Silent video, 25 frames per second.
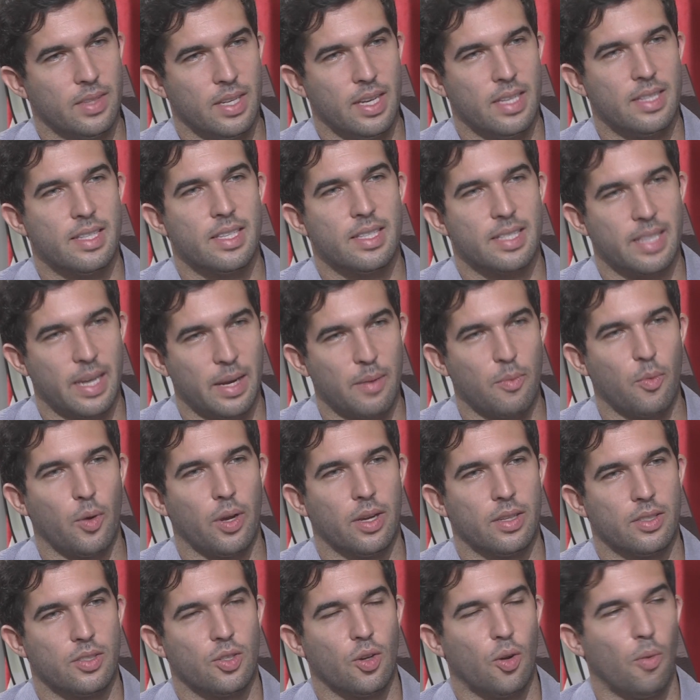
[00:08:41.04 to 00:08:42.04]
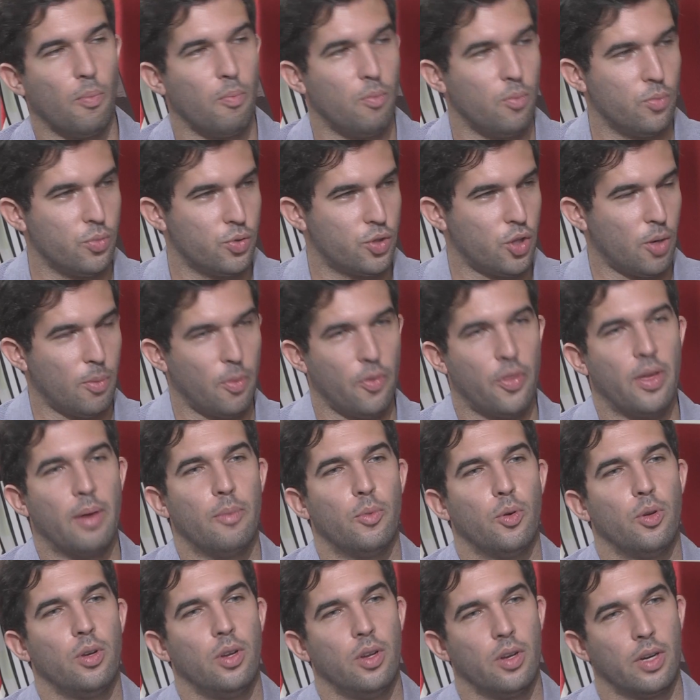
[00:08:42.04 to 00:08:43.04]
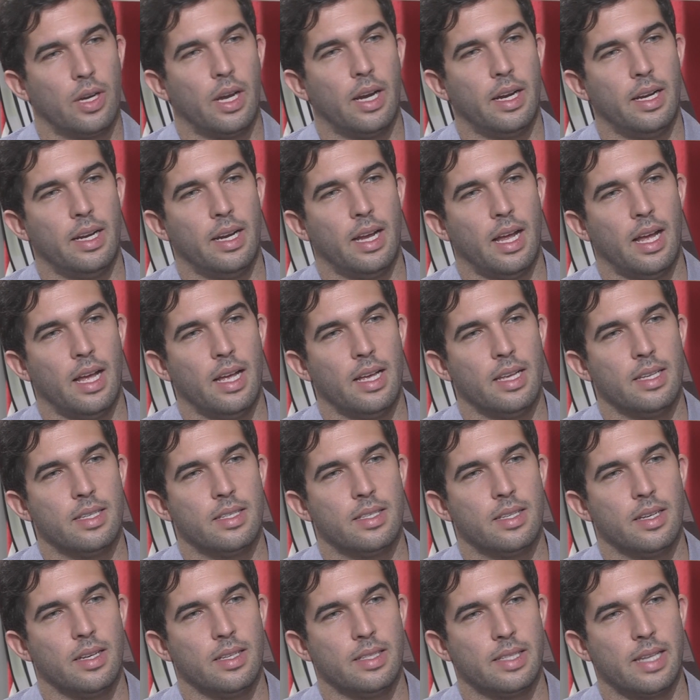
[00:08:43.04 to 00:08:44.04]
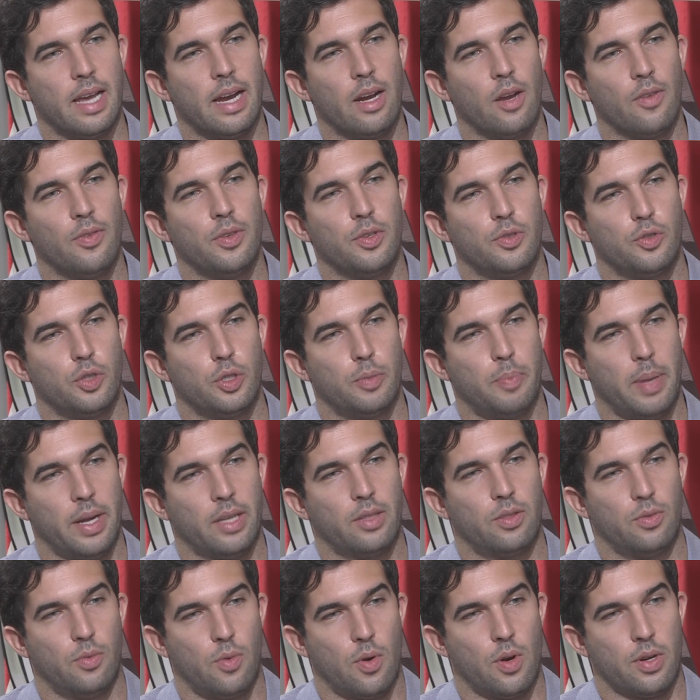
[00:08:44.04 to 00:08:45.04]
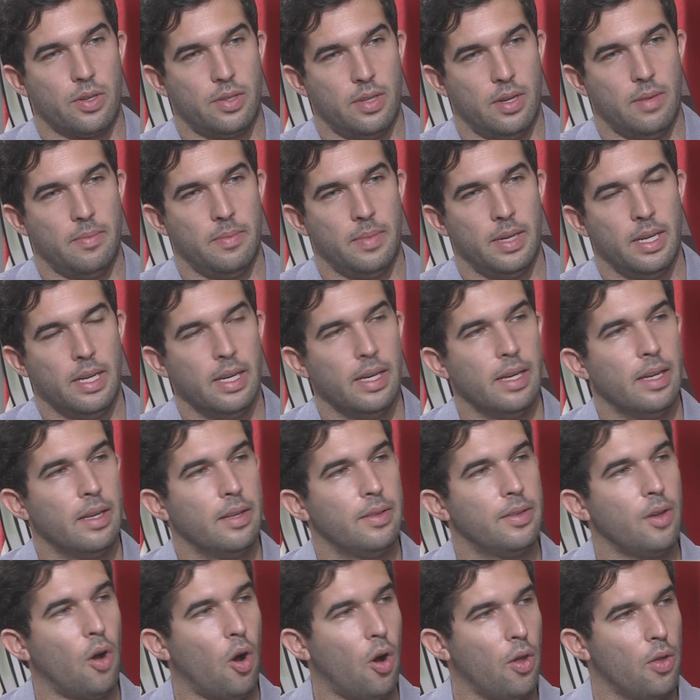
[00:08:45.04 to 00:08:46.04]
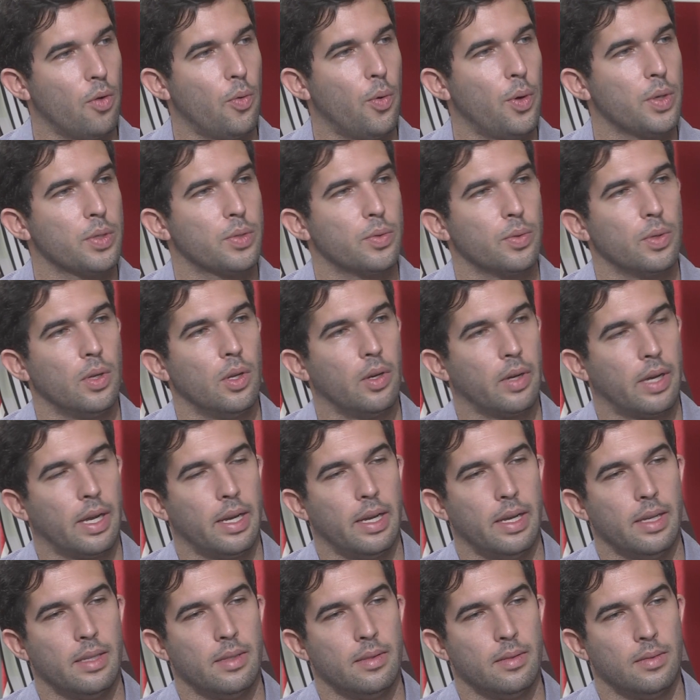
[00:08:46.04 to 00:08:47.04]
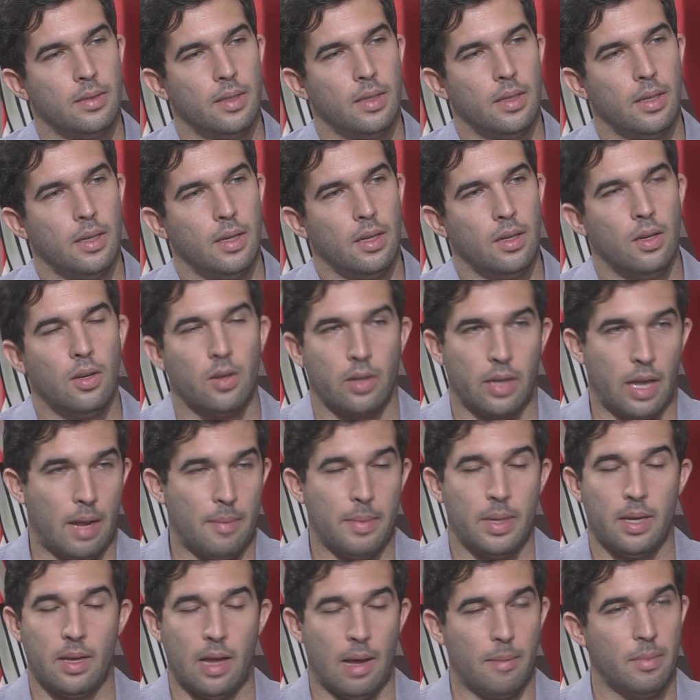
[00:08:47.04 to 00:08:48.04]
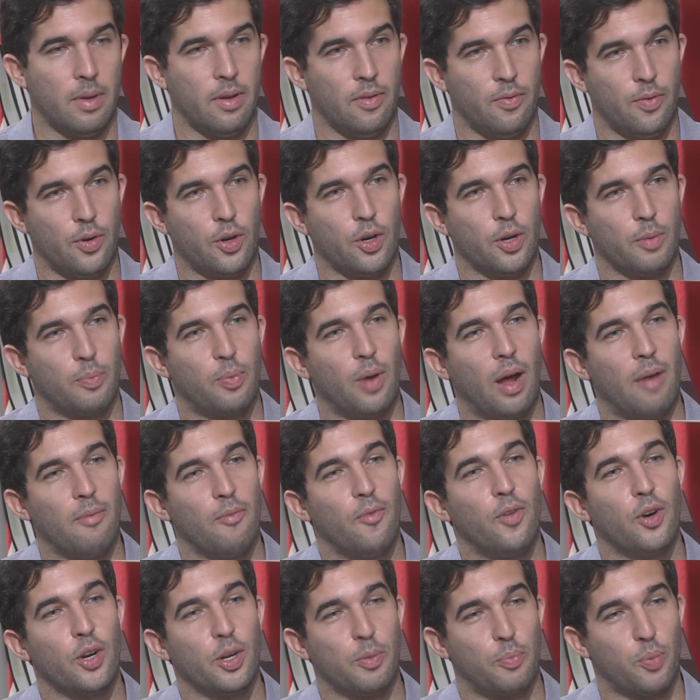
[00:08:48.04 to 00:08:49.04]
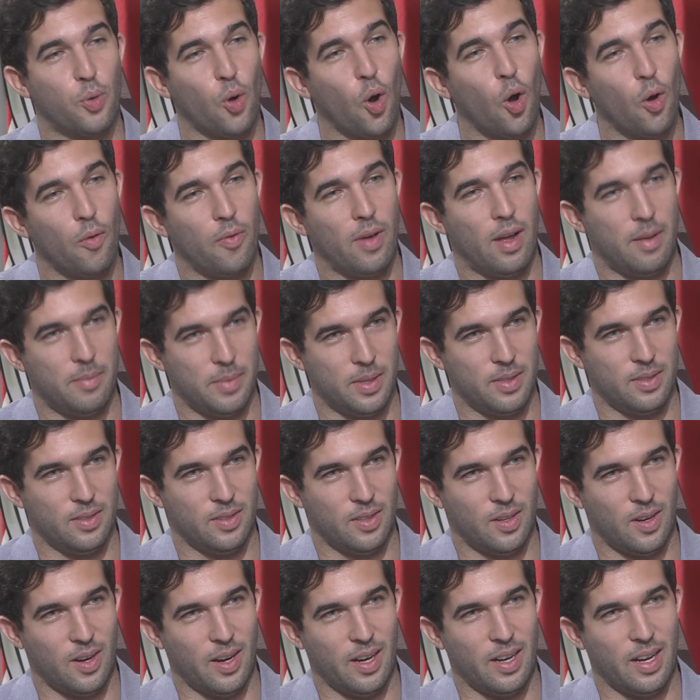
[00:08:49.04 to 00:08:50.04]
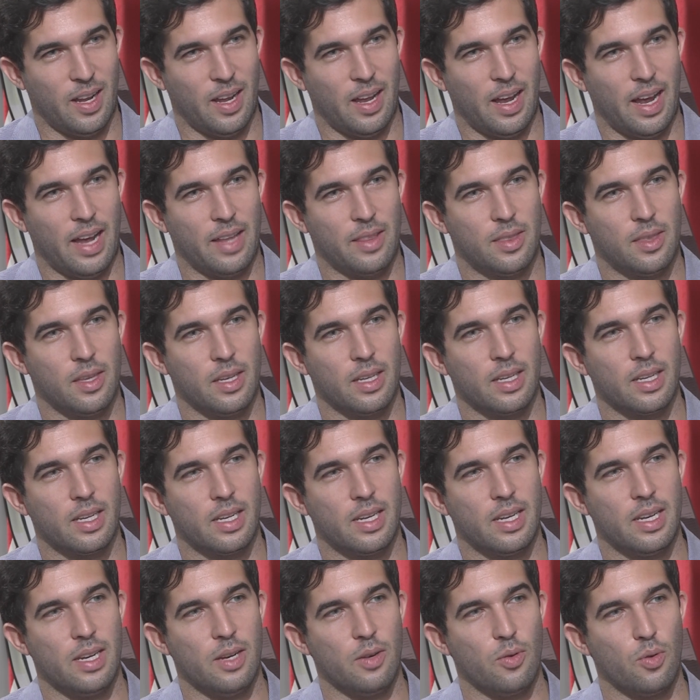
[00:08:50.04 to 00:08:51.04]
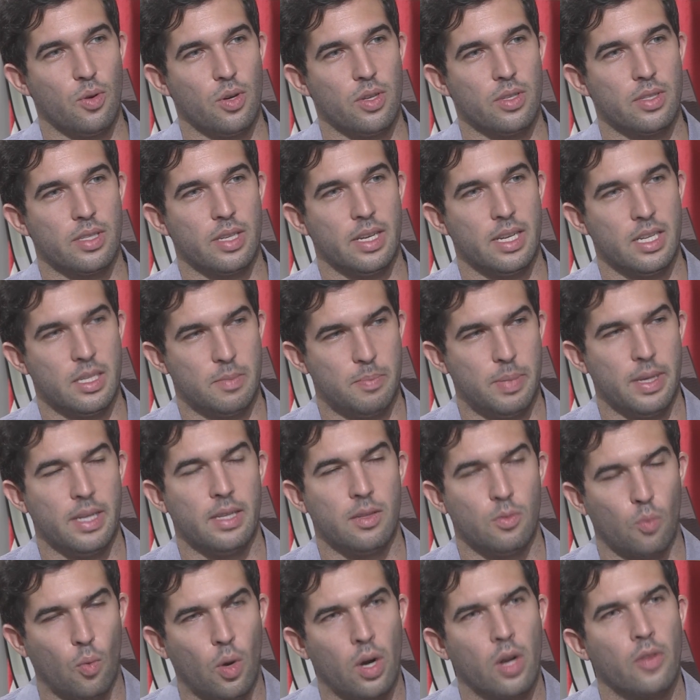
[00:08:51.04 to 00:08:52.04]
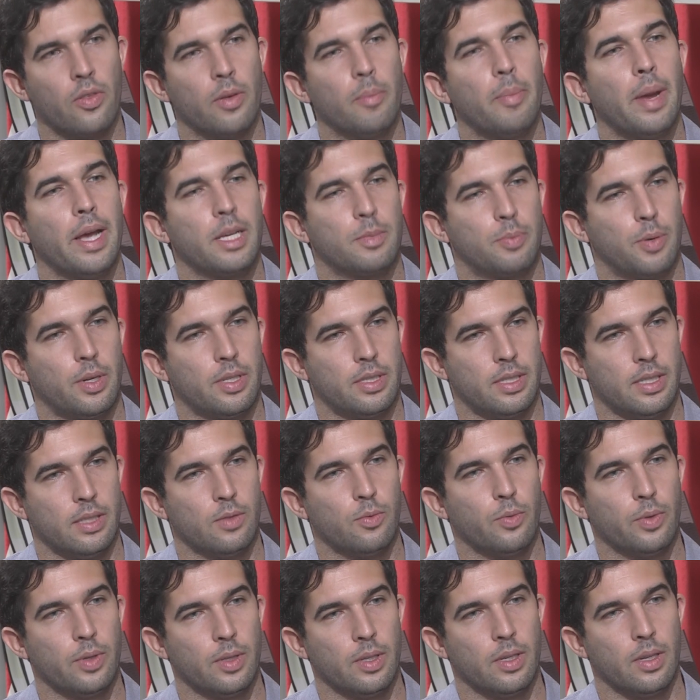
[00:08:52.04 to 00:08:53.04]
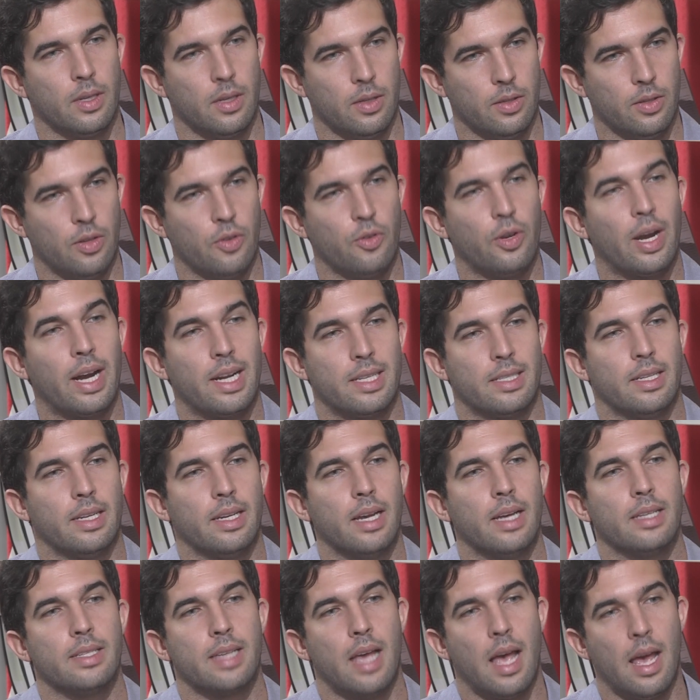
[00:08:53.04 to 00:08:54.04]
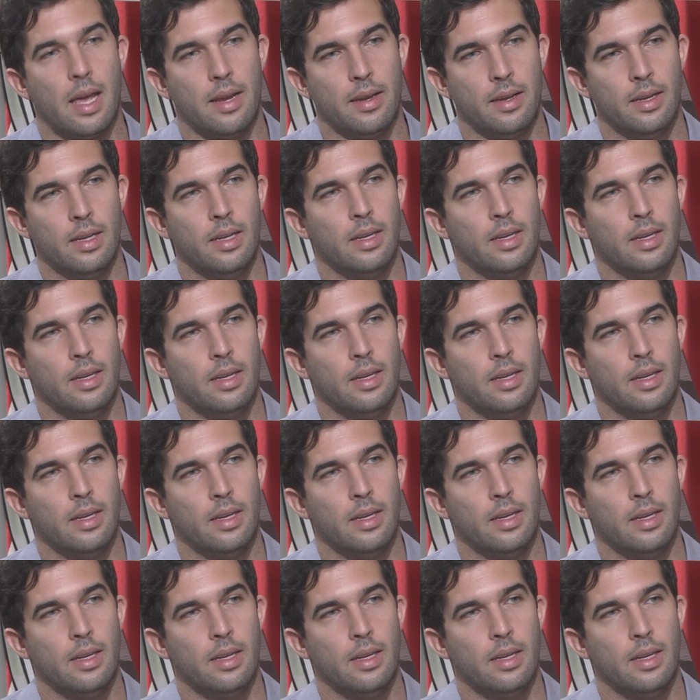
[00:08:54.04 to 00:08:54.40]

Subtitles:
It's the same way. So some of them will look at it as a sign of disrespect towards them. The other ones will look at it. Look, I'm very pro Obama. All right, I think he's been one of the best presidents the United States has had